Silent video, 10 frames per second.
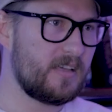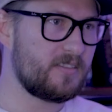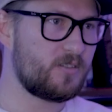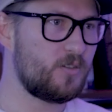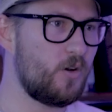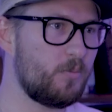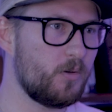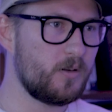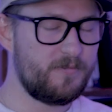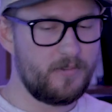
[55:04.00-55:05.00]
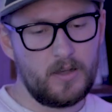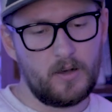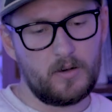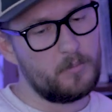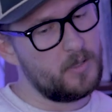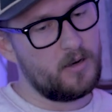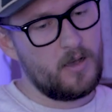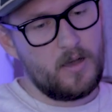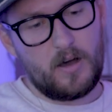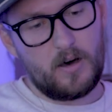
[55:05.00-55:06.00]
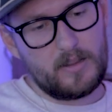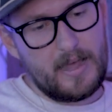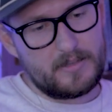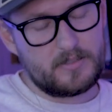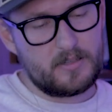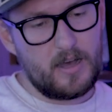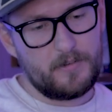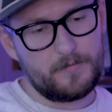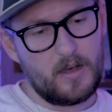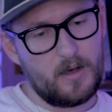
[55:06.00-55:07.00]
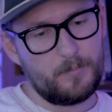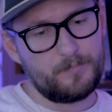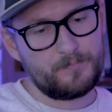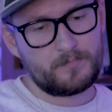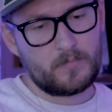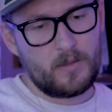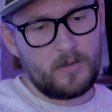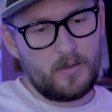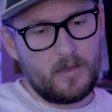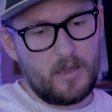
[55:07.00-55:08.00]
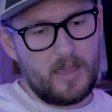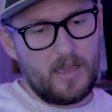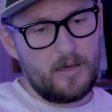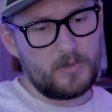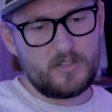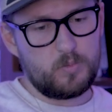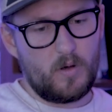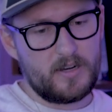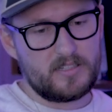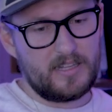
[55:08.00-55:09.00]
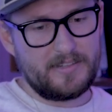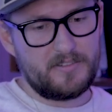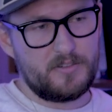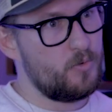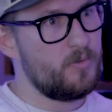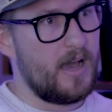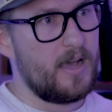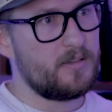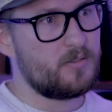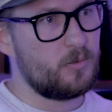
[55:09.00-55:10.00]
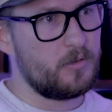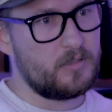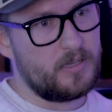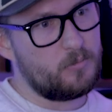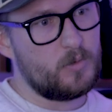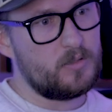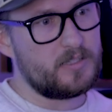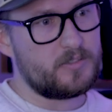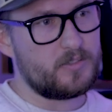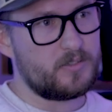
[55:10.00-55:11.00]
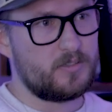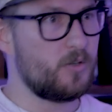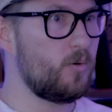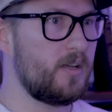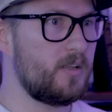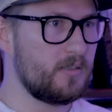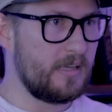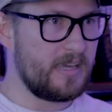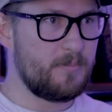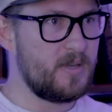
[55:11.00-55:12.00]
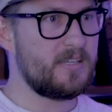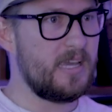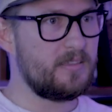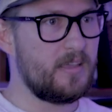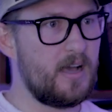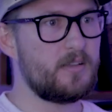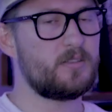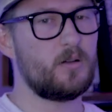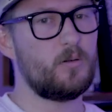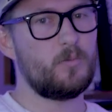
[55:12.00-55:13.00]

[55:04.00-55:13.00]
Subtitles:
that snowboard film and all that stuff. And we just wanted to like do that. So we were like, well, let's just do it and like imitate that. So